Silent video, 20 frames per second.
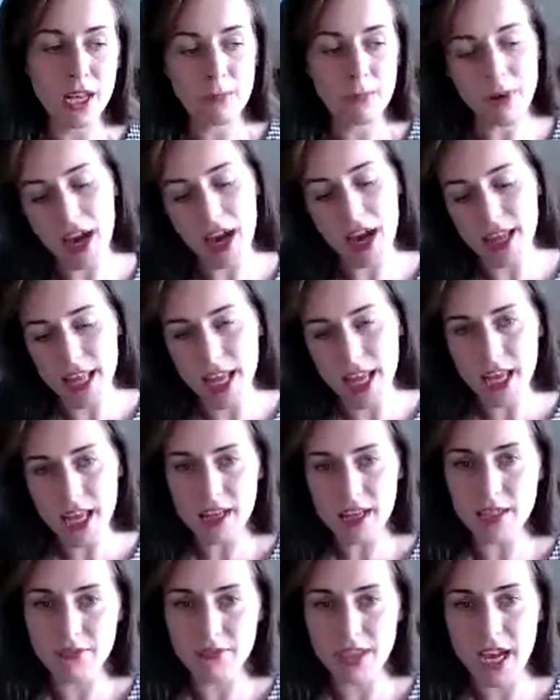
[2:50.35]
By the
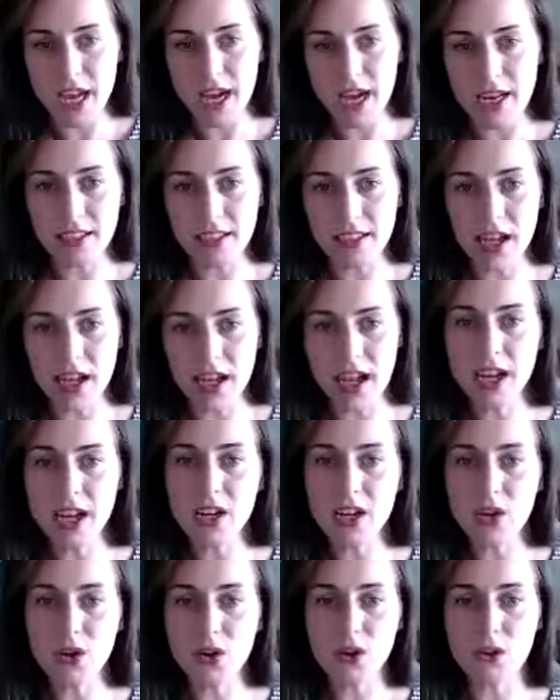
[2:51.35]
end of that, I
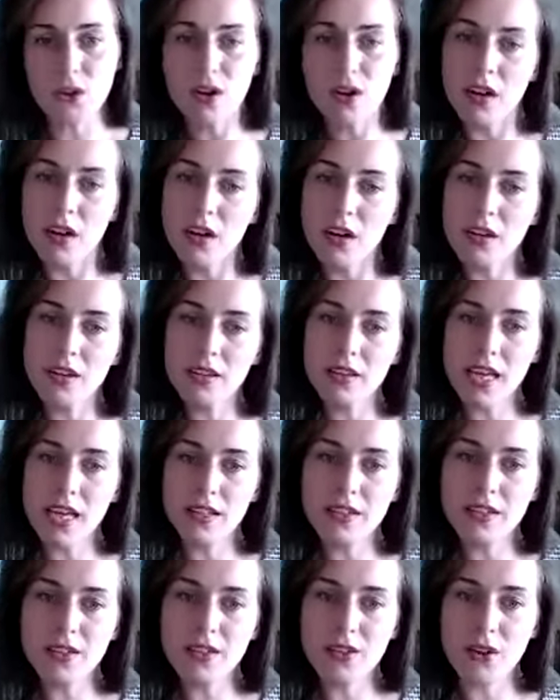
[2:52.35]
know,
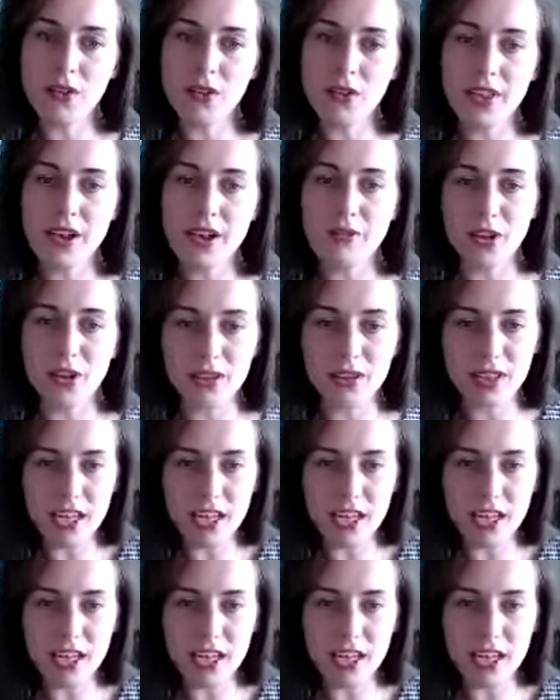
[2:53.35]
that's not their fault.